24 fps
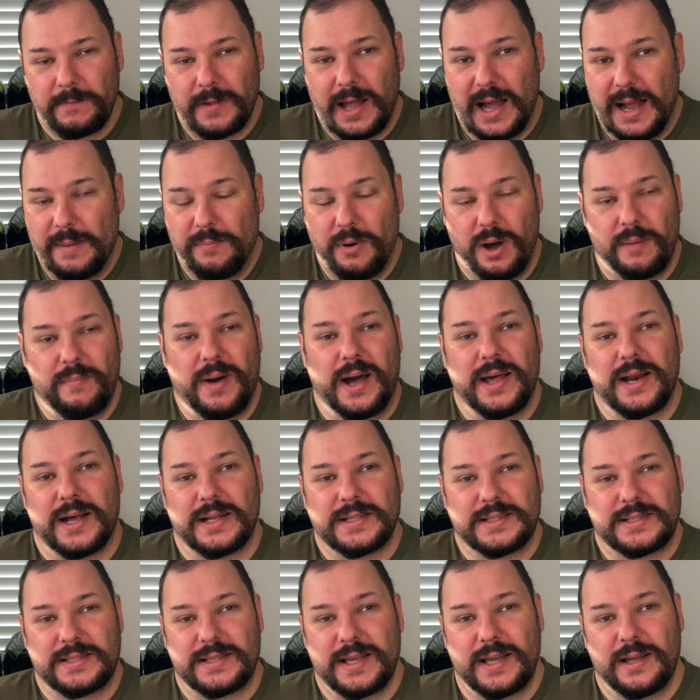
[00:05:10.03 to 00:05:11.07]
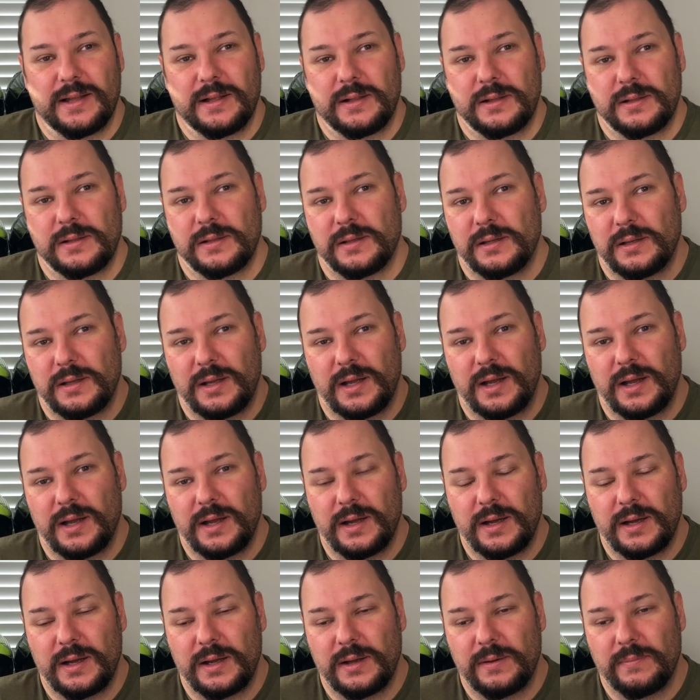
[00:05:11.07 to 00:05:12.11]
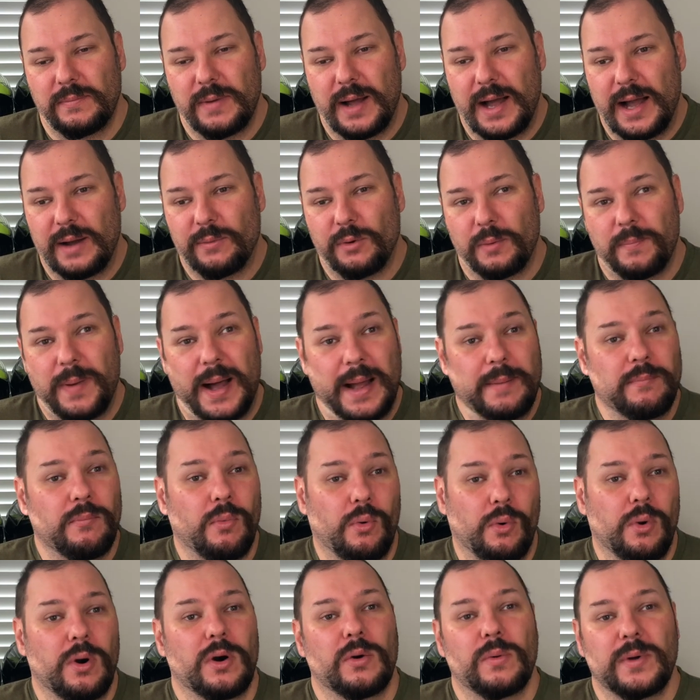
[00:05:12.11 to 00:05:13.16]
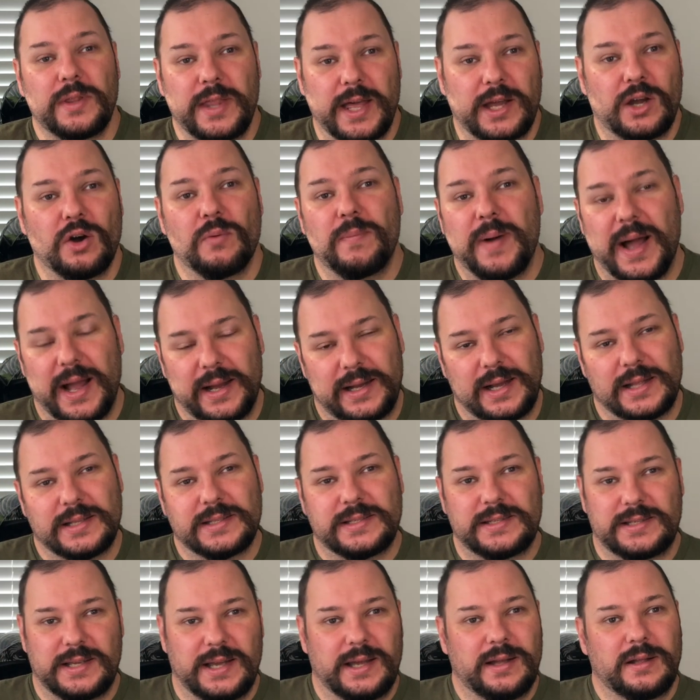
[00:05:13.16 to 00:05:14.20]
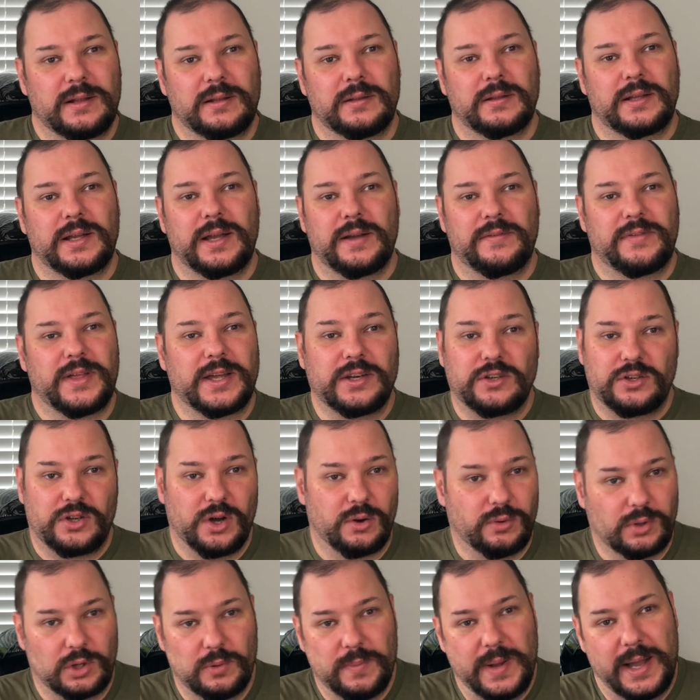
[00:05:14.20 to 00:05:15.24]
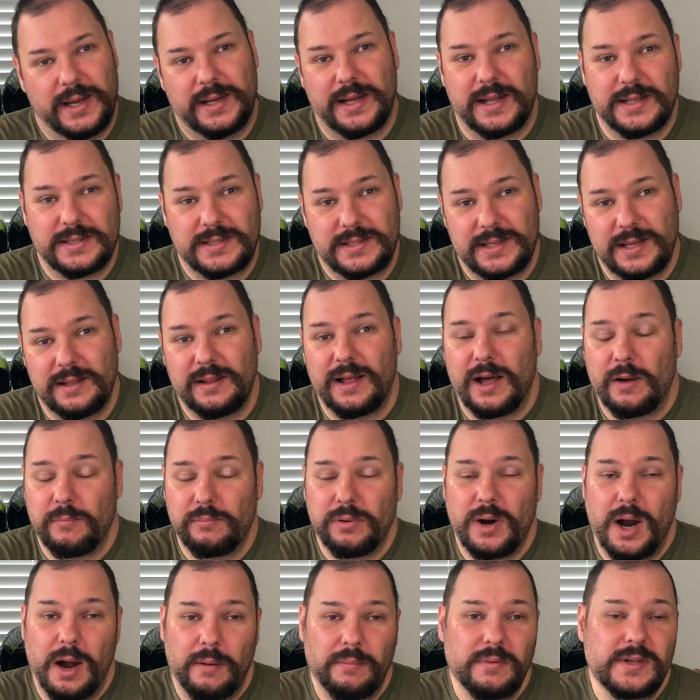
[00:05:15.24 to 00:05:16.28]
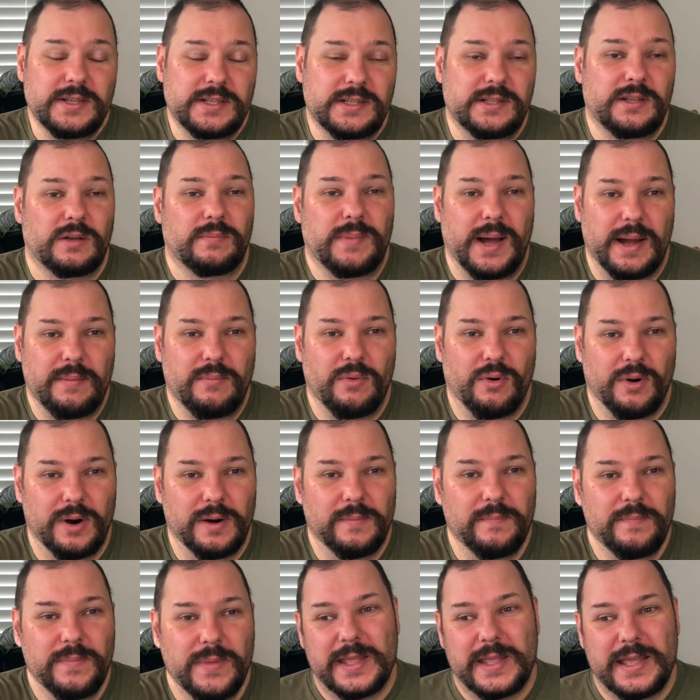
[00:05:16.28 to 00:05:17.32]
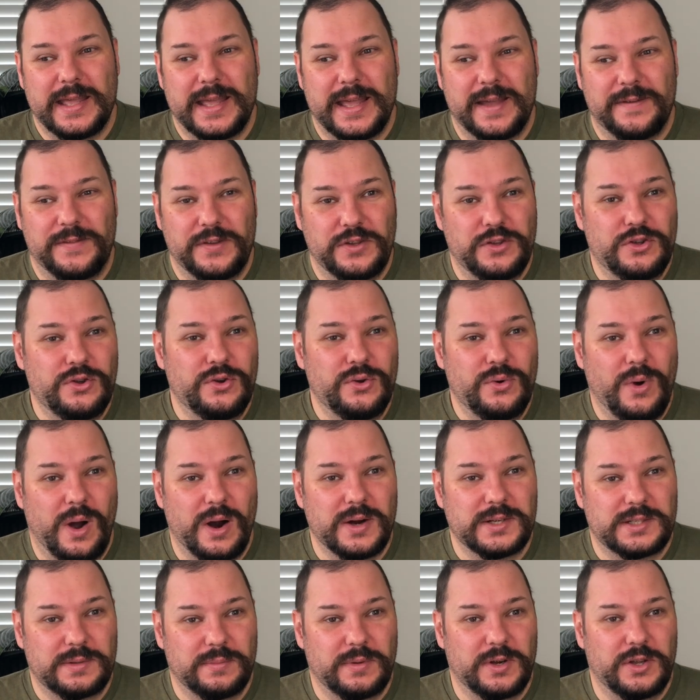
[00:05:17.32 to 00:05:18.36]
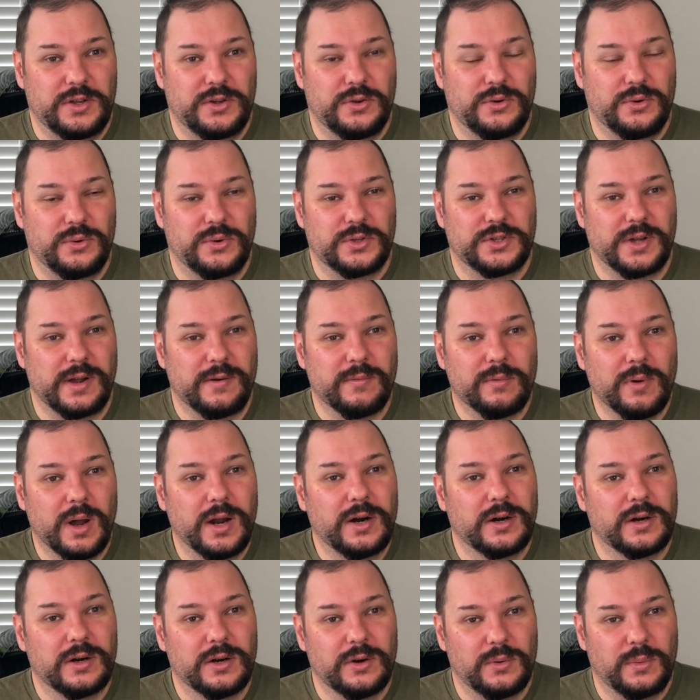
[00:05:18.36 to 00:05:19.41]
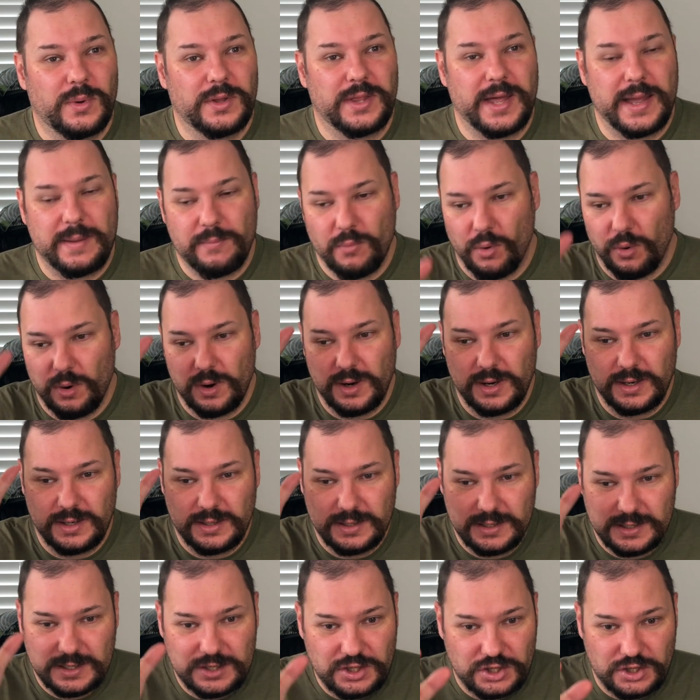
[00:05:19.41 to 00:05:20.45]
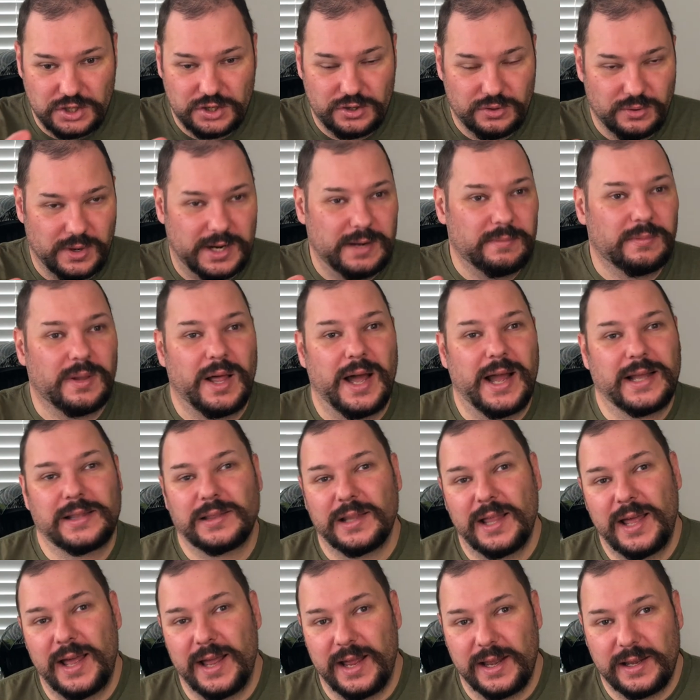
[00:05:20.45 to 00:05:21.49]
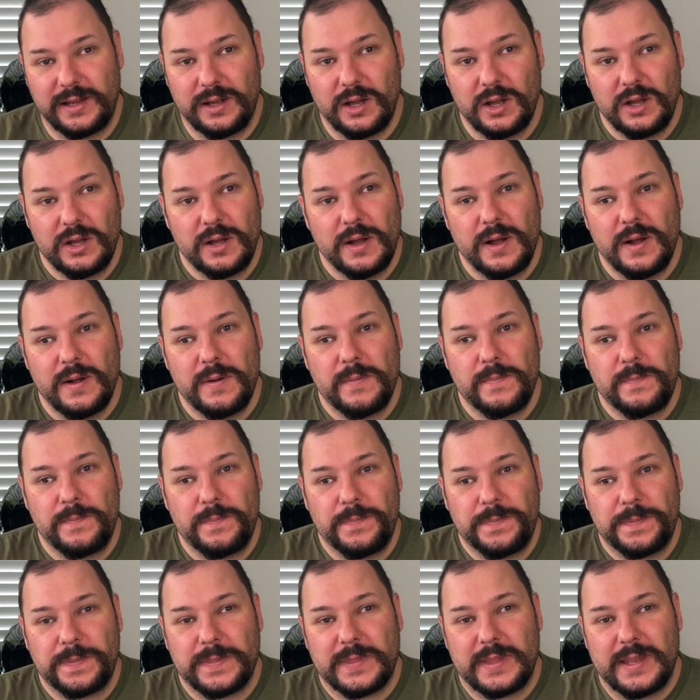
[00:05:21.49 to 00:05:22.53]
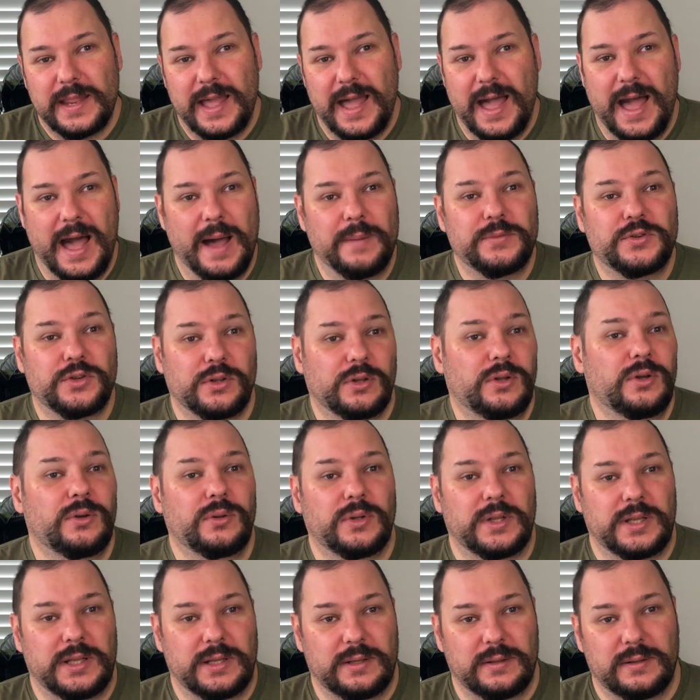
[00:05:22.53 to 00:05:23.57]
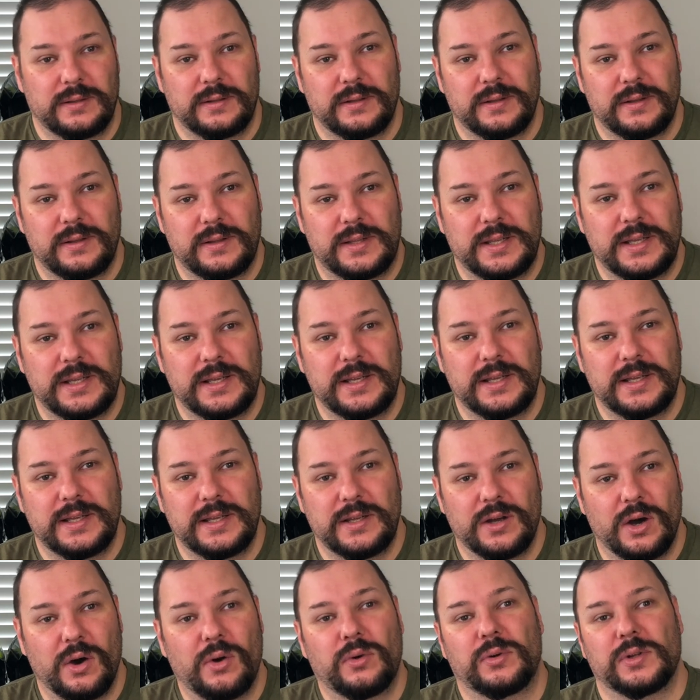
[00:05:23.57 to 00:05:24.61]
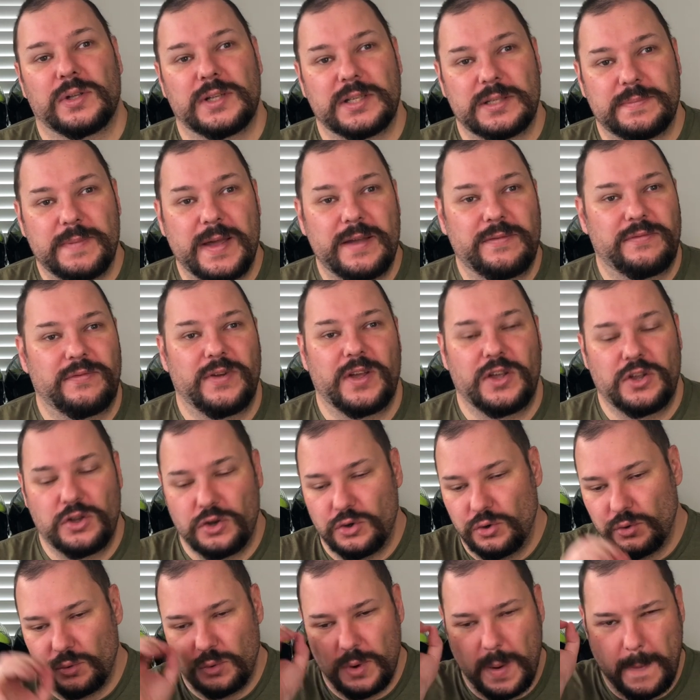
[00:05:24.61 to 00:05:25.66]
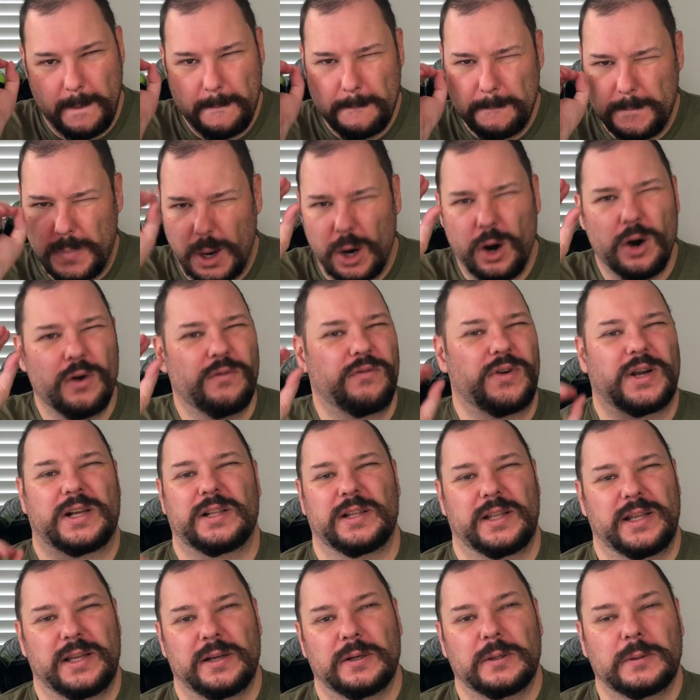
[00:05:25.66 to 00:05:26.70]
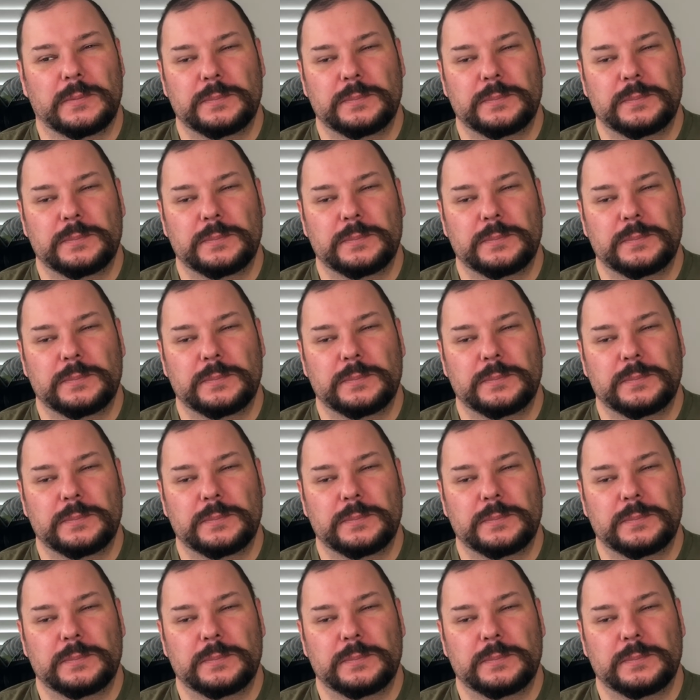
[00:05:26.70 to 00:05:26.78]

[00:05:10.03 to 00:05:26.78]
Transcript: I bought mine on sale. Um, I will buy more when they go back on sale. If they don't go back on sale, I'll probably still buy more if you are somebody who is a runner with a more streamlined leg, absolutely the Oaklands may fit you perfectly.